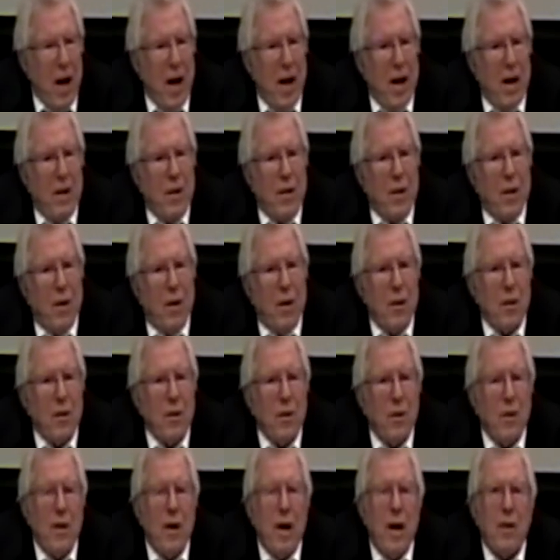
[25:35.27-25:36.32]
and
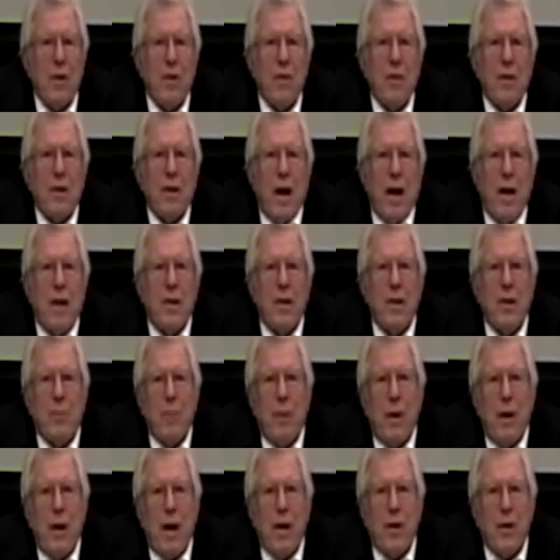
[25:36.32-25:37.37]
also natural sciences
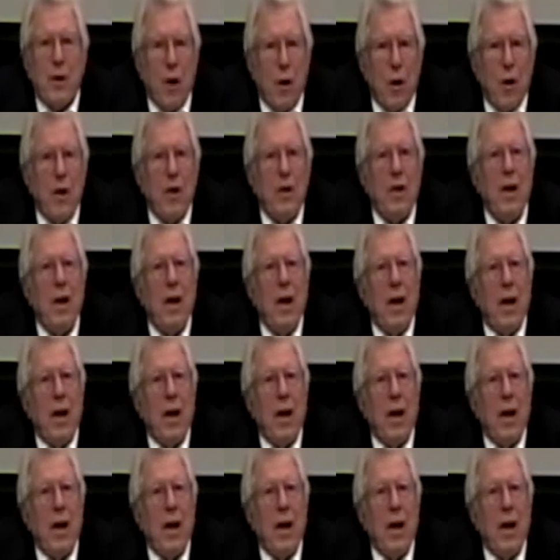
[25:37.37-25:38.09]
were not good.